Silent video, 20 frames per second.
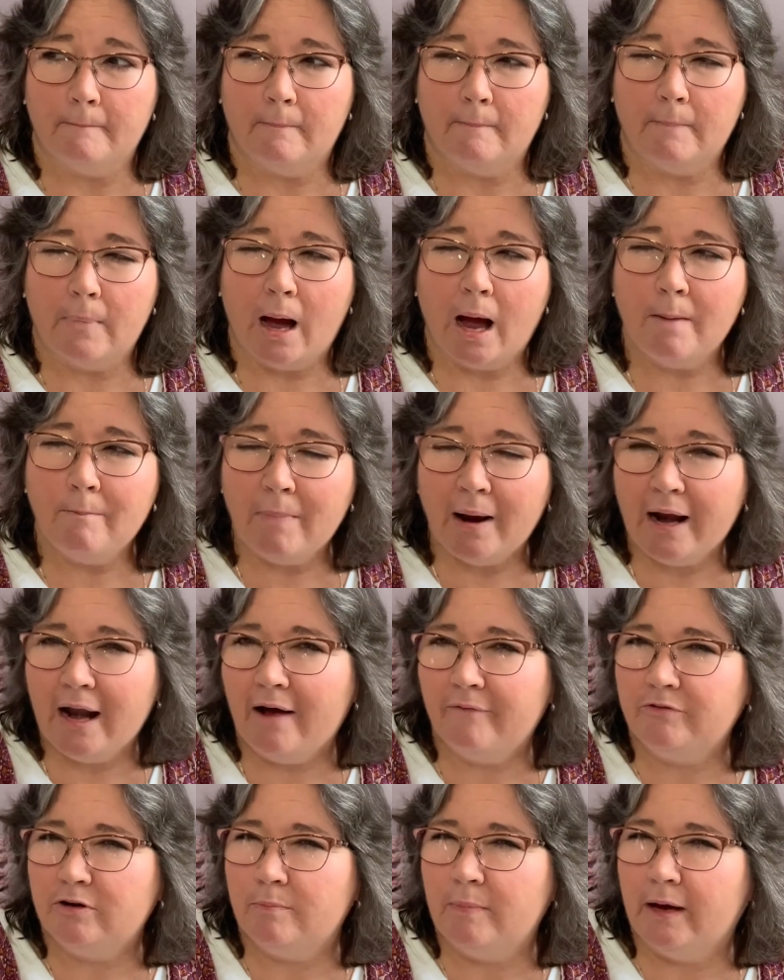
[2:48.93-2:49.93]
I might
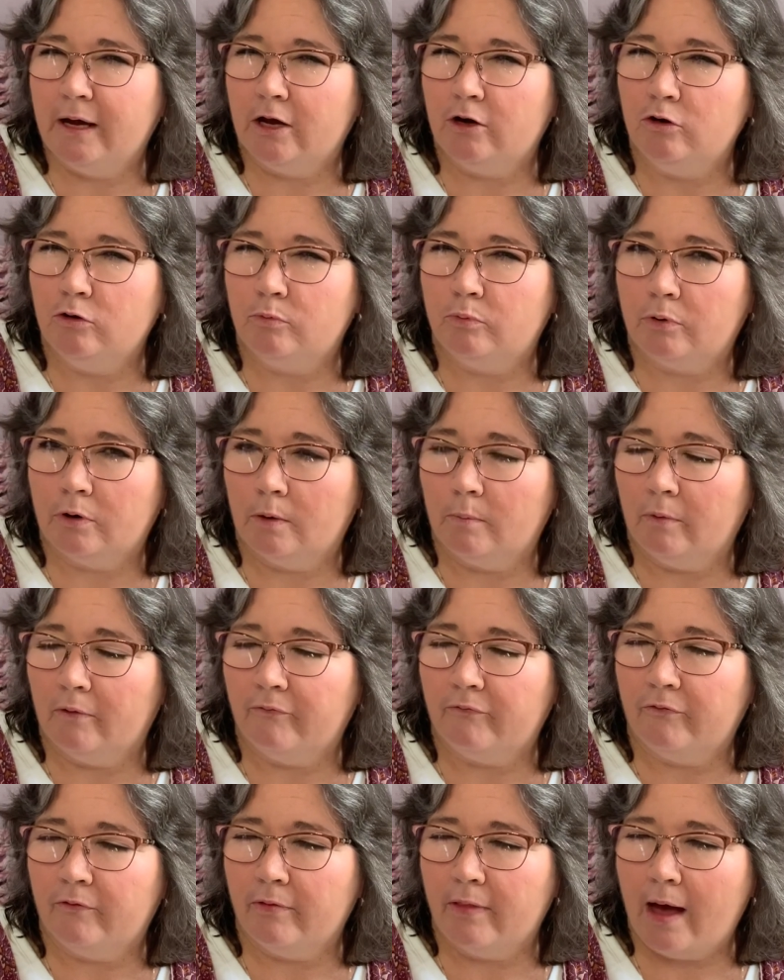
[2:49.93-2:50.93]
have to make a new printable
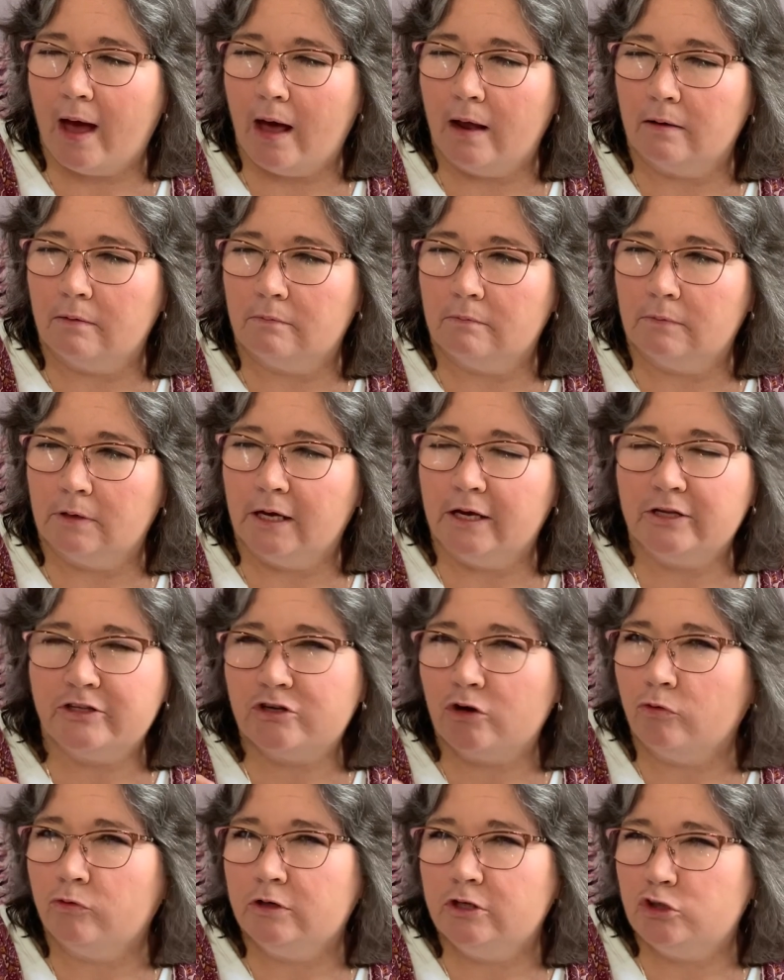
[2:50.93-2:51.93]
for that. It's
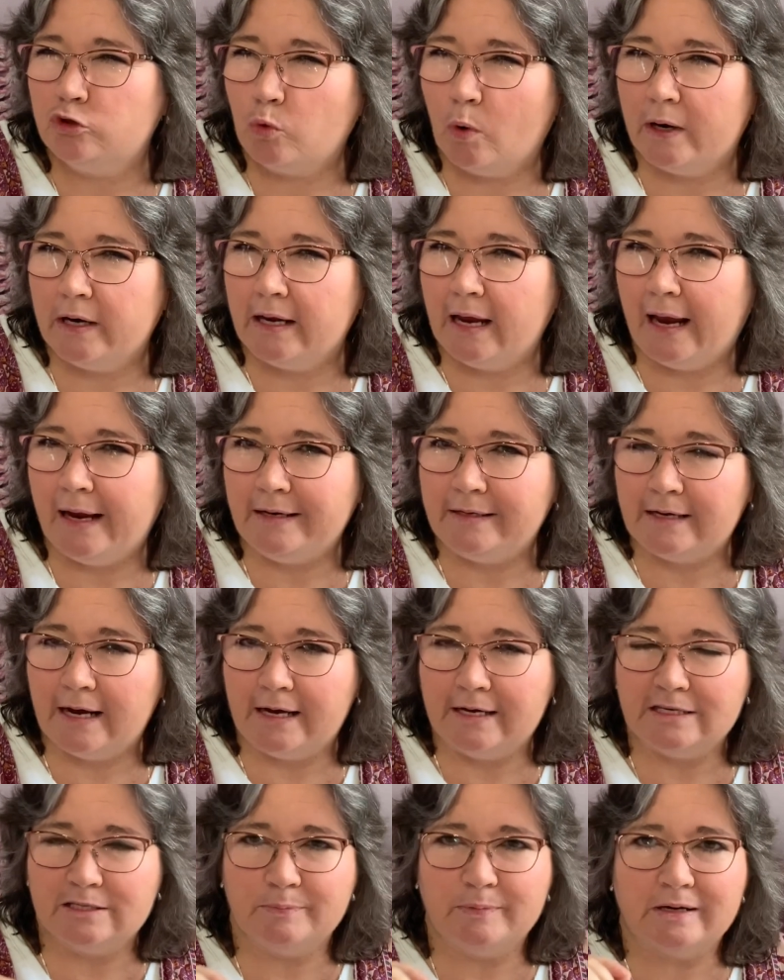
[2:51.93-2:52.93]
only 28
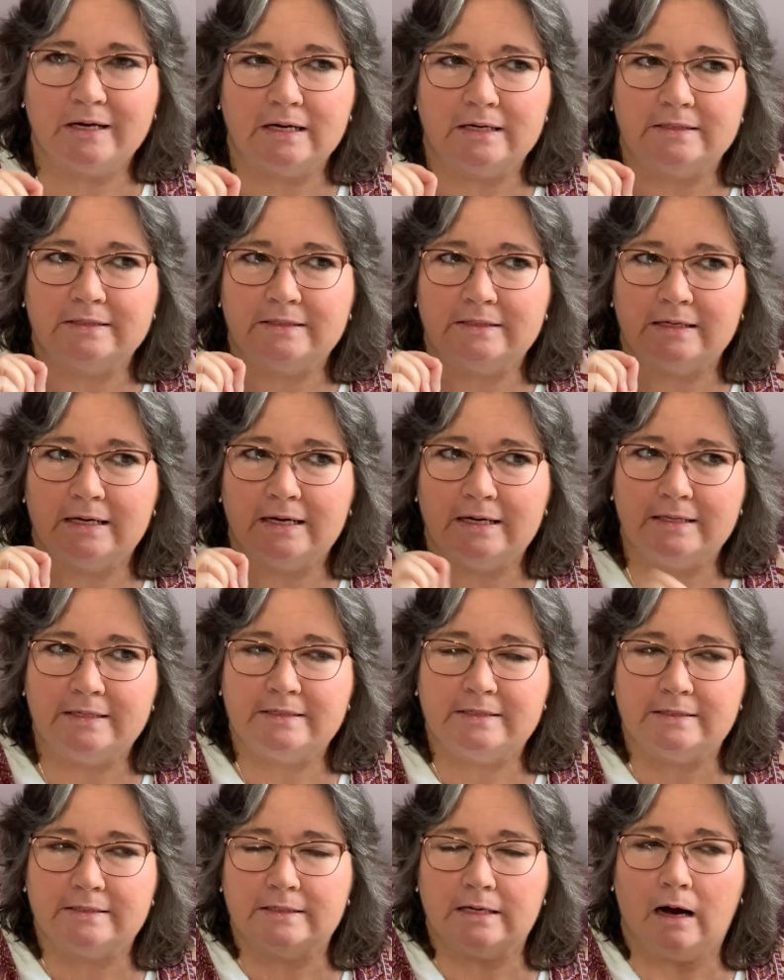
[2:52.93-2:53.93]
days because
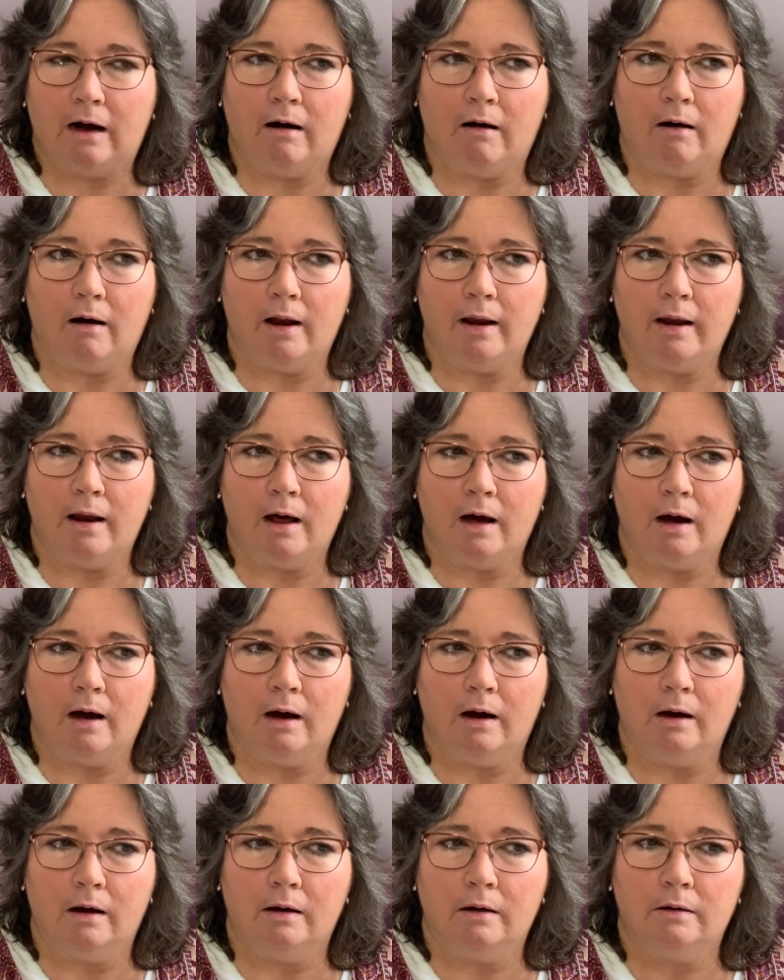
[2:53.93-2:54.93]
it's on,
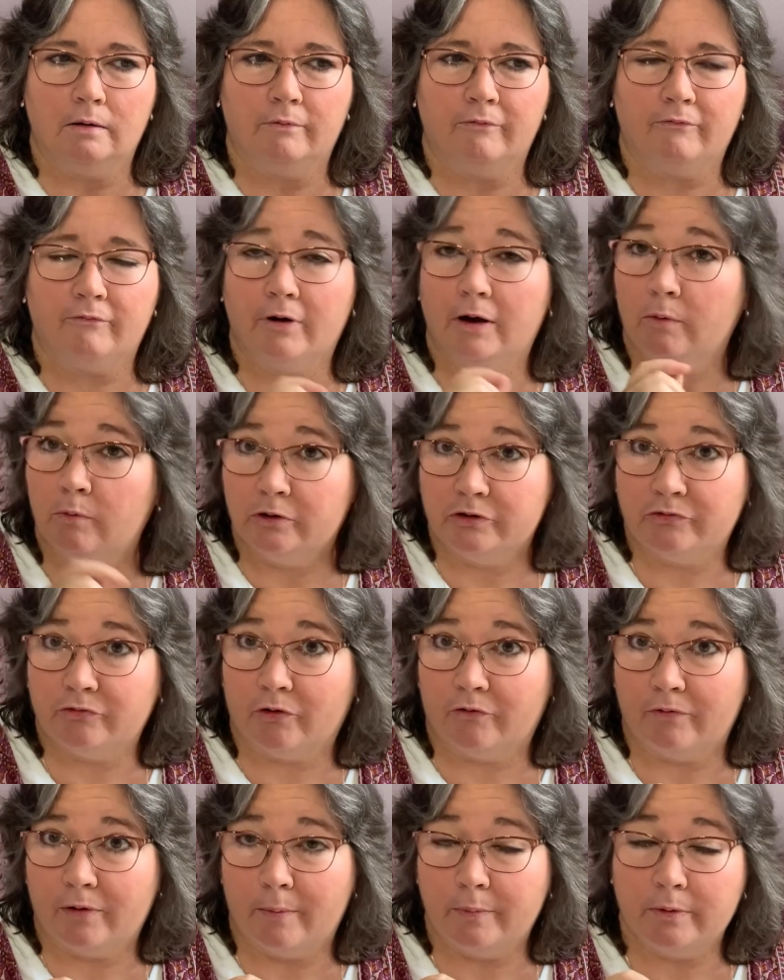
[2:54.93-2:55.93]
it was
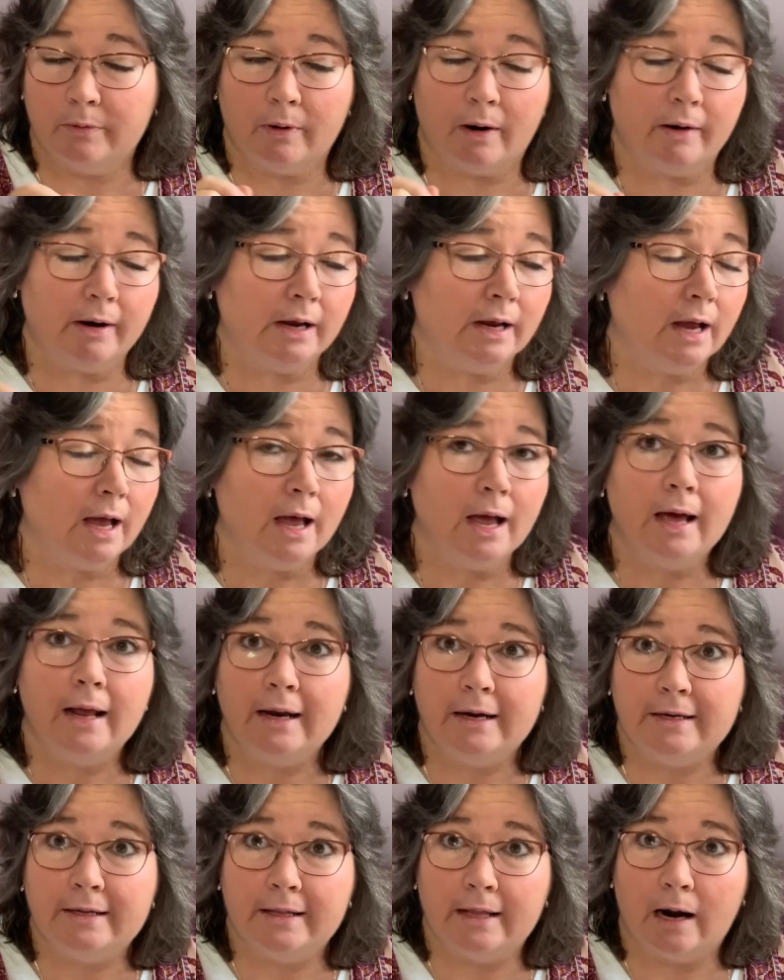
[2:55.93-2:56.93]
for February, and
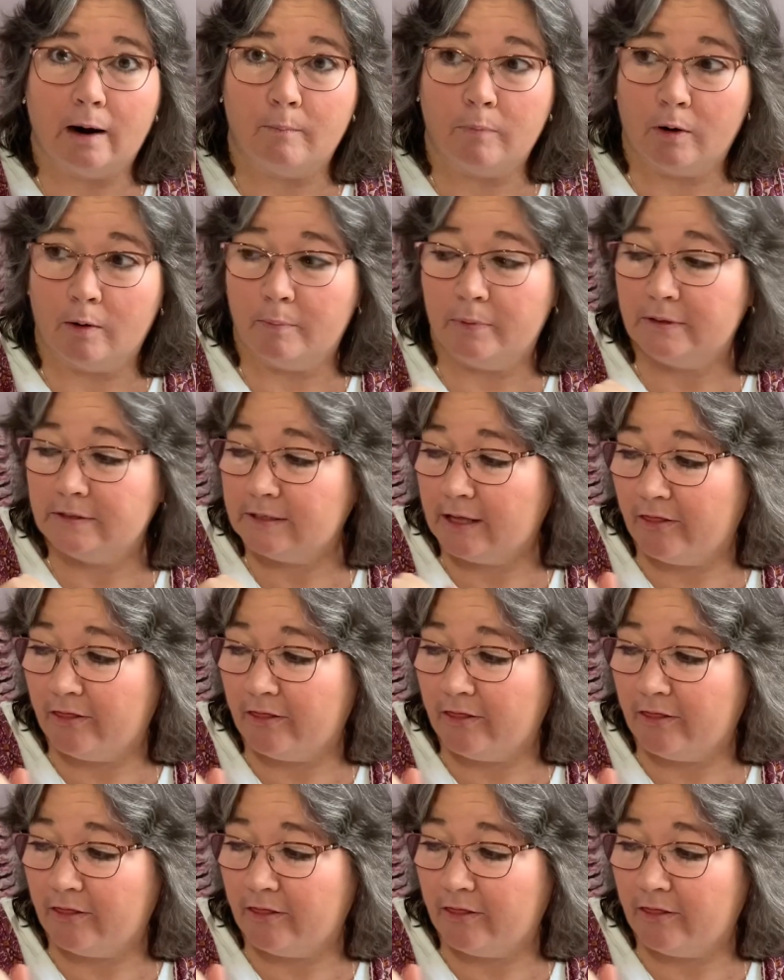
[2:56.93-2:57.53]
I did that on purpose.